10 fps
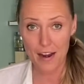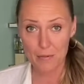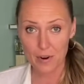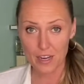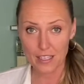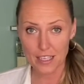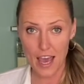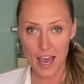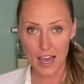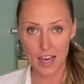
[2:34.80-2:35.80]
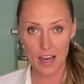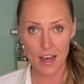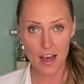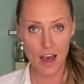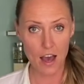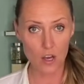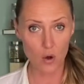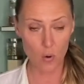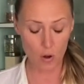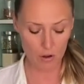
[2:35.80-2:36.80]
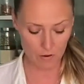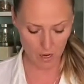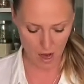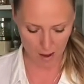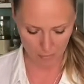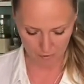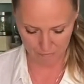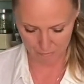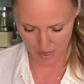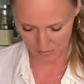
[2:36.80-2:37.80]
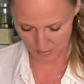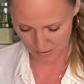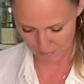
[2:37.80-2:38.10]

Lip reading: we're gonna take 1/4 of a cup of melted